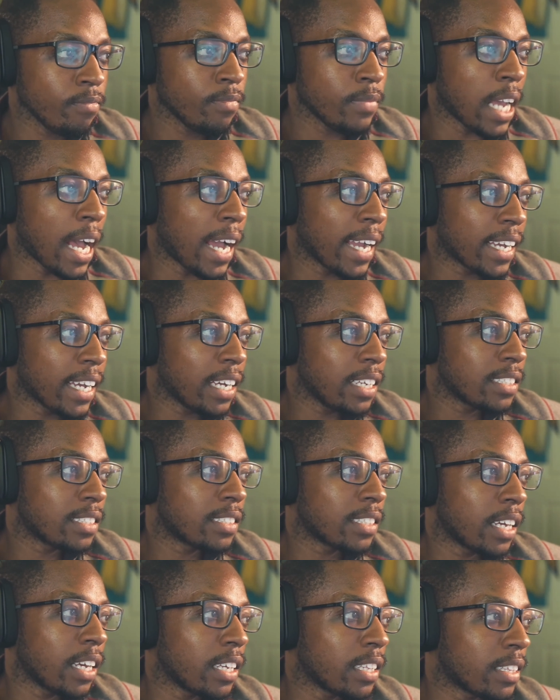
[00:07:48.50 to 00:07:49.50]
I gotta
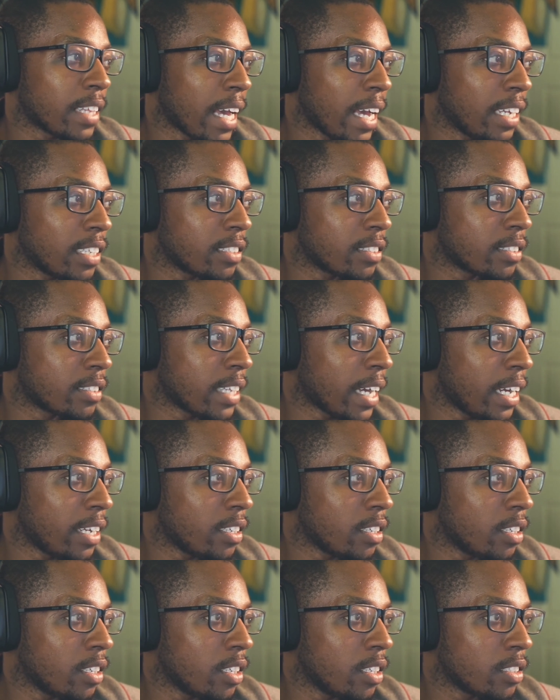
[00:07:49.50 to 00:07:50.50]
say that
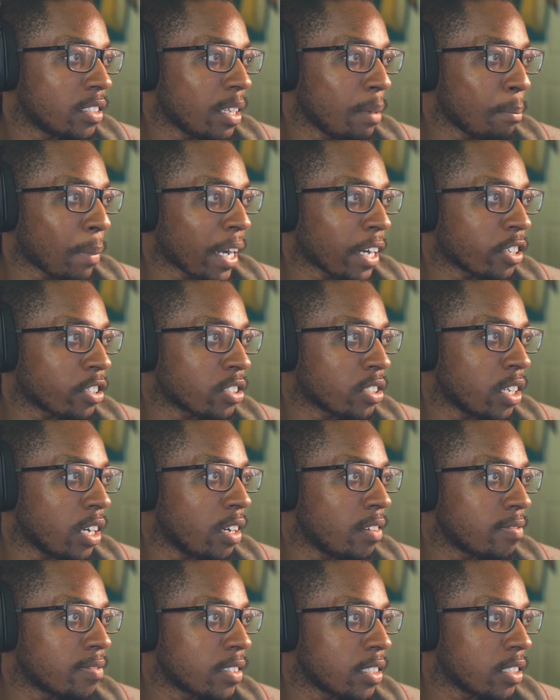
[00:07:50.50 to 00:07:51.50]

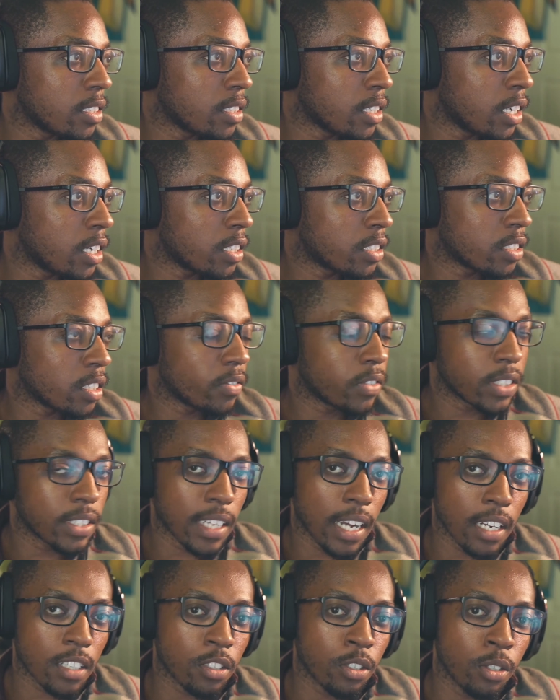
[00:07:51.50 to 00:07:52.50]
Microsoft Surface
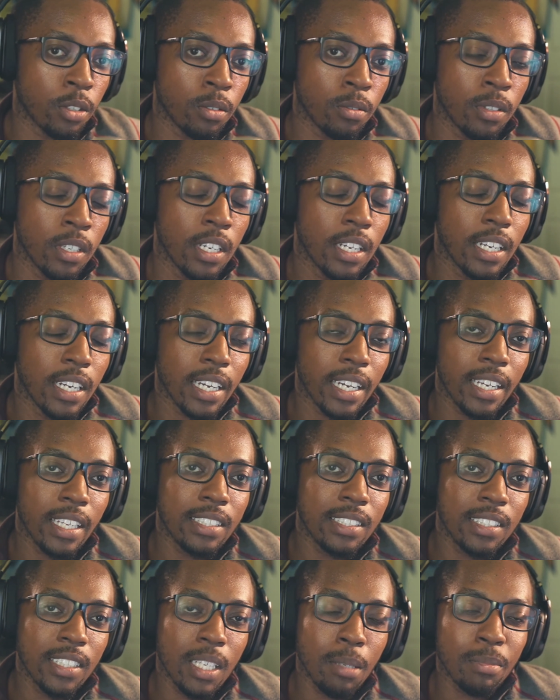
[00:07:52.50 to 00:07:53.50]
Dock 2, it
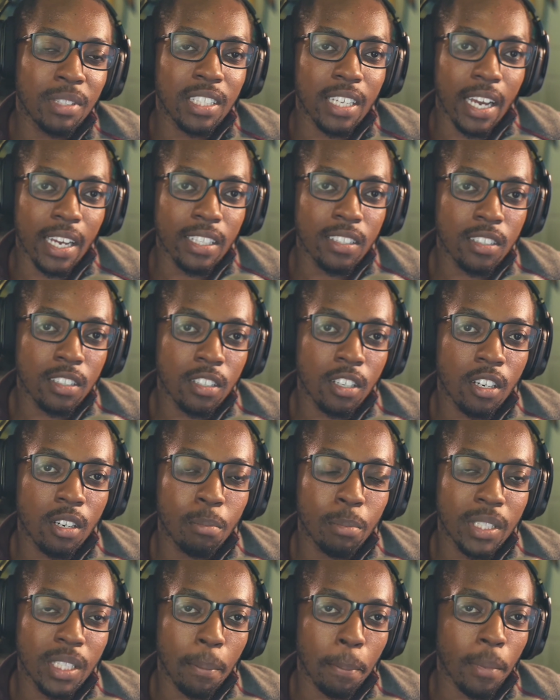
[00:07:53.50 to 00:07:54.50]
seems nice and all,
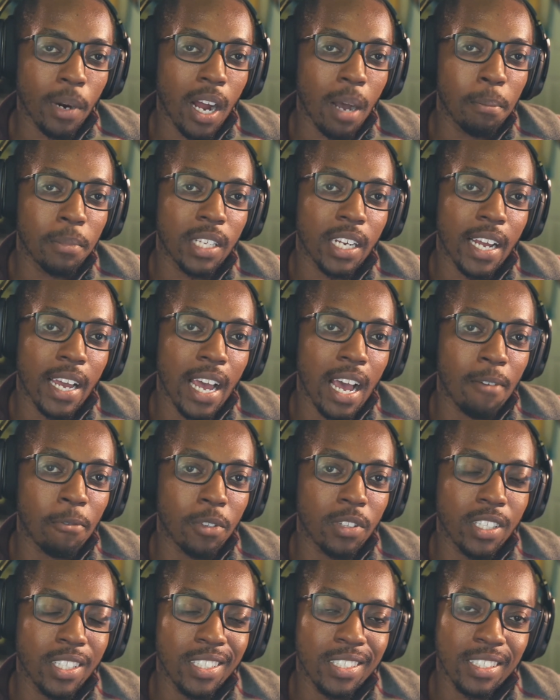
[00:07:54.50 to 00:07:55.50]
but the problem that I have
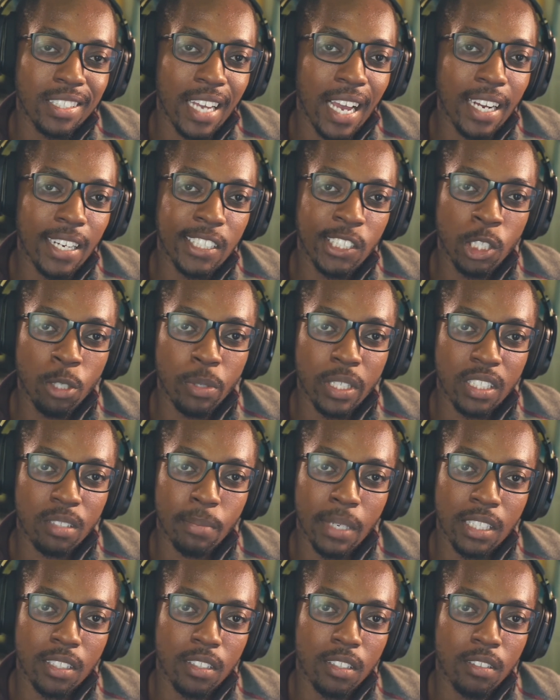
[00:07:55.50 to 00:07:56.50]
with it is kind of too
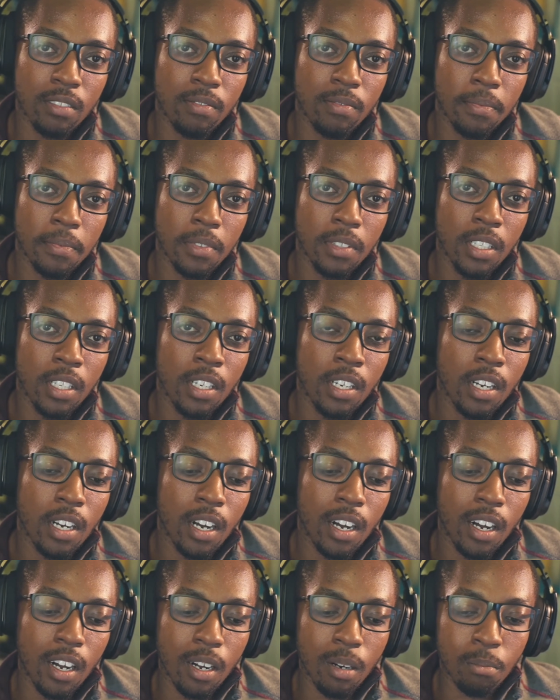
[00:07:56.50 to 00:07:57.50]
expensive.
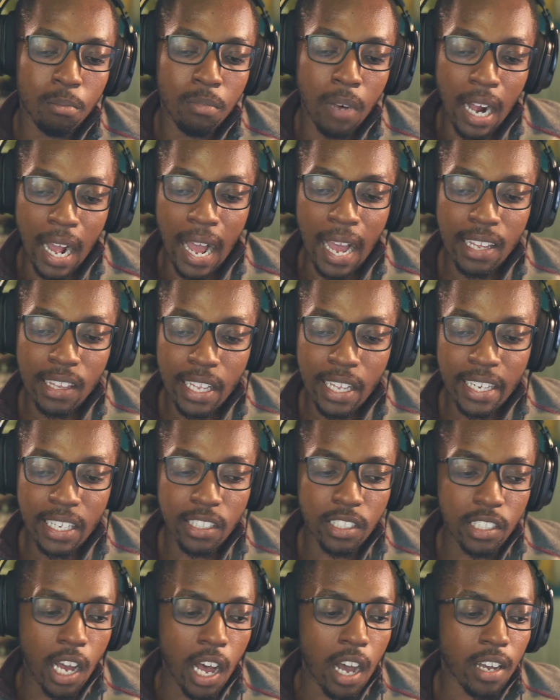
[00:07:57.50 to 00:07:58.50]
I like a
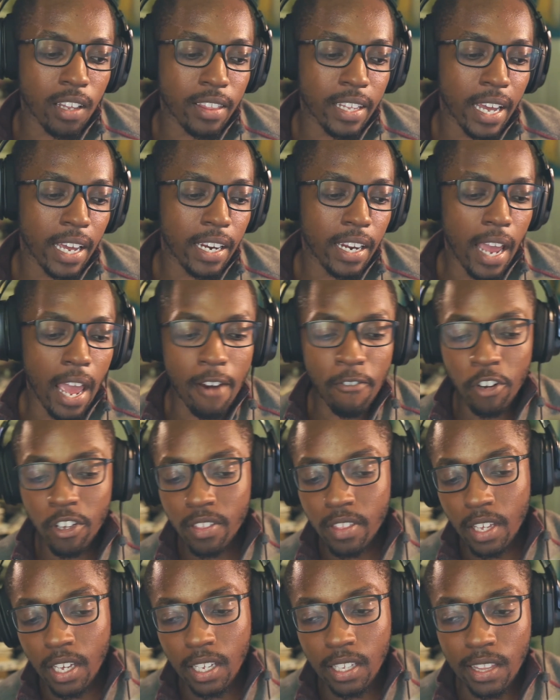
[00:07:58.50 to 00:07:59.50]
dock that
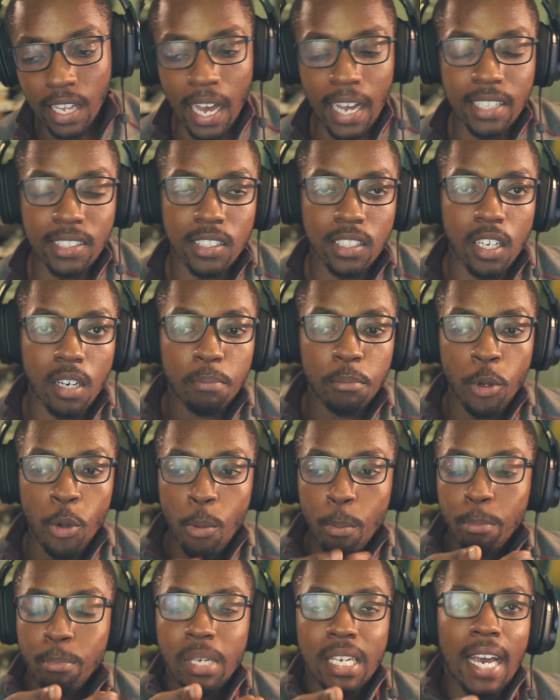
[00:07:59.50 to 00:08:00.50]
everything lines up
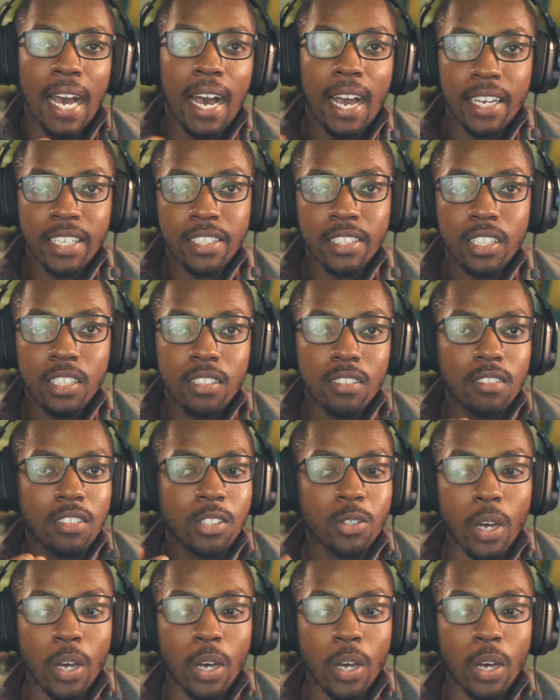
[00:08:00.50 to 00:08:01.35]
behind it, so I